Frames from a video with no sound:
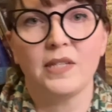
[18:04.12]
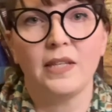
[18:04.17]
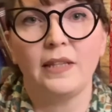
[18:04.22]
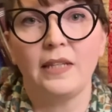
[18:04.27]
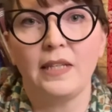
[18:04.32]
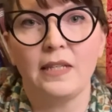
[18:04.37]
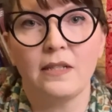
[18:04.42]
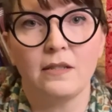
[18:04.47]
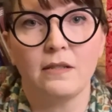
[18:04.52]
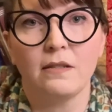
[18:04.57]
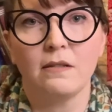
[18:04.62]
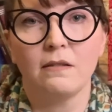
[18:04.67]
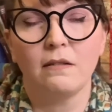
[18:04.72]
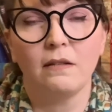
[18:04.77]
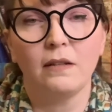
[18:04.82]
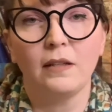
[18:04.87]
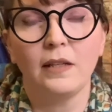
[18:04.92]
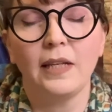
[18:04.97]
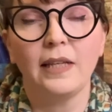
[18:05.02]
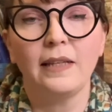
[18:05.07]
in these
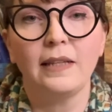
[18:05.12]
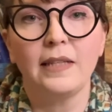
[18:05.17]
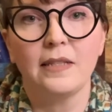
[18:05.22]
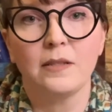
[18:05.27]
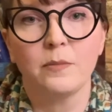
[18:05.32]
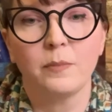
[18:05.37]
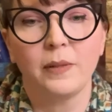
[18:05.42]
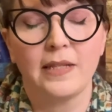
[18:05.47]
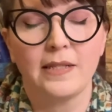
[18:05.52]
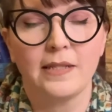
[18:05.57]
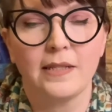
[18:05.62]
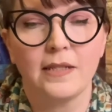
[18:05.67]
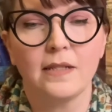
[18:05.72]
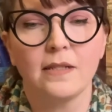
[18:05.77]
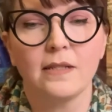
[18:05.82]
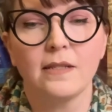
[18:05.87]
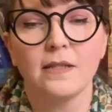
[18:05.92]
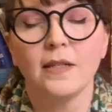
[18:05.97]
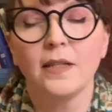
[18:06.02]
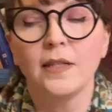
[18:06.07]

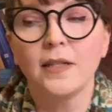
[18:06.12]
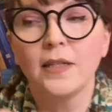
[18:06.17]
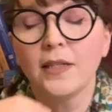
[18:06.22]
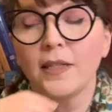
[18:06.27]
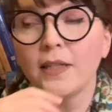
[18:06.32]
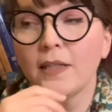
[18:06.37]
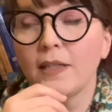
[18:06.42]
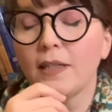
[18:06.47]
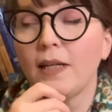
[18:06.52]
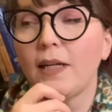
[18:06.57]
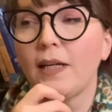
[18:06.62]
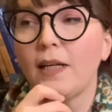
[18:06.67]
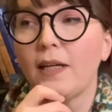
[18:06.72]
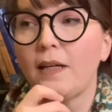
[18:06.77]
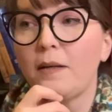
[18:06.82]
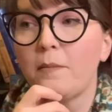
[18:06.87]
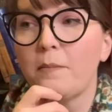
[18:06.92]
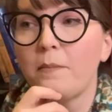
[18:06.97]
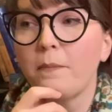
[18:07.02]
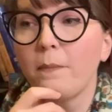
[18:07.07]
places.
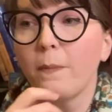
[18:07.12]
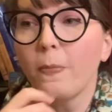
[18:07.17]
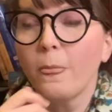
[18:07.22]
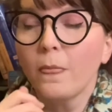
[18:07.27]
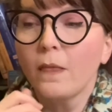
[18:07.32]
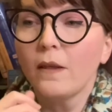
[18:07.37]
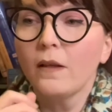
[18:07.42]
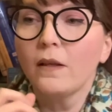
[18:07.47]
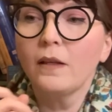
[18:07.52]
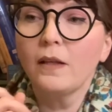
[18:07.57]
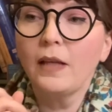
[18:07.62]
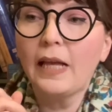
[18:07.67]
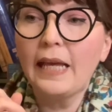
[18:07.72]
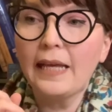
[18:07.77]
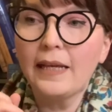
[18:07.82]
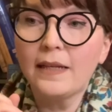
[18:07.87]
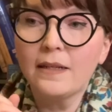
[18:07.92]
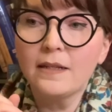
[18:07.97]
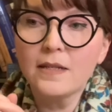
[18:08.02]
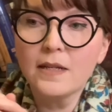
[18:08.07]

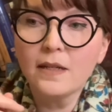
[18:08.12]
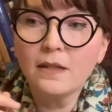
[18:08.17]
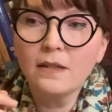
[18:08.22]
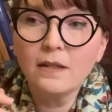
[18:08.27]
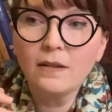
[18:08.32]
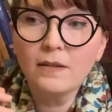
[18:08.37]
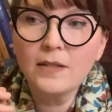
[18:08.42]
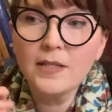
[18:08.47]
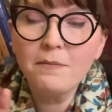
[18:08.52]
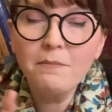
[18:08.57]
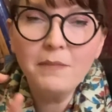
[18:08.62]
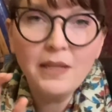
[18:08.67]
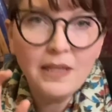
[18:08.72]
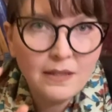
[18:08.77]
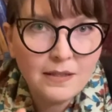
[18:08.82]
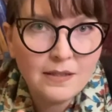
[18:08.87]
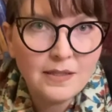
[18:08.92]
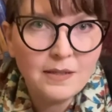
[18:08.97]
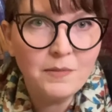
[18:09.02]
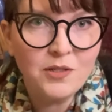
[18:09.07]
And to me,
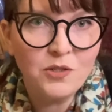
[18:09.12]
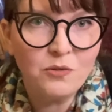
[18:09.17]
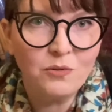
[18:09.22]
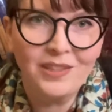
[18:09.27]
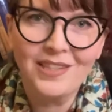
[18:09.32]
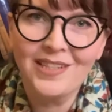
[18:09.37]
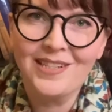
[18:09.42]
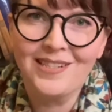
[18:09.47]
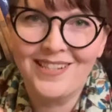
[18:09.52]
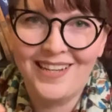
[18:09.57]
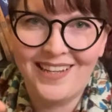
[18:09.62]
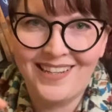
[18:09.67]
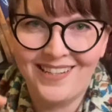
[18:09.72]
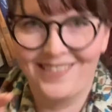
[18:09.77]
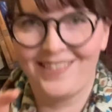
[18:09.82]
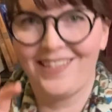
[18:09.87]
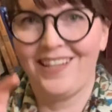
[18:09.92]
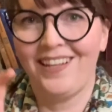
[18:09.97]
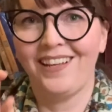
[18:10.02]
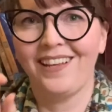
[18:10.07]
this image really
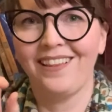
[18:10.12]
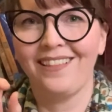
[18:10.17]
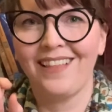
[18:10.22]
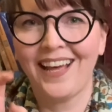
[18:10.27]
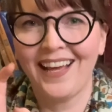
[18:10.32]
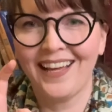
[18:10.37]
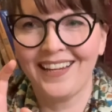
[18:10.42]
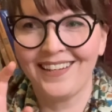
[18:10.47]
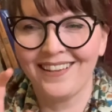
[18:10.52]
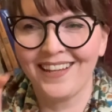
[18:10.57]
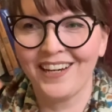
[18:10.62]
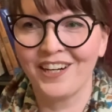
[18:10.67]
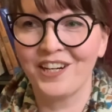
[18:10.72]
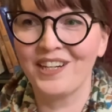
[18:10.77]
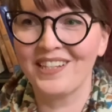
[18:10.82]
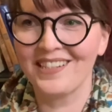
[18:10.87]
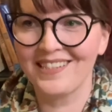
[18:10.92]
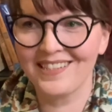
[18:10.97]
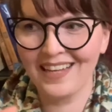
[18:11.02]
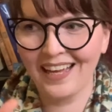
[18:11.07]
says that there
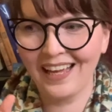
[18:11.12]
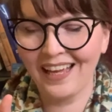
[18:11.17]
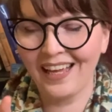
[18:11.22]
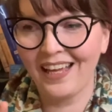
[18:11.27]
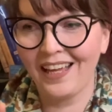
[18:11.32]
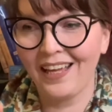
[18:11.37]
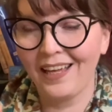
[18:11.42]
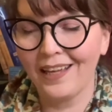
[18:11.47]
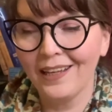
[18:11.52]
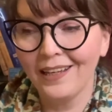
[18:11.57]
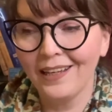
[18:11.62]
was a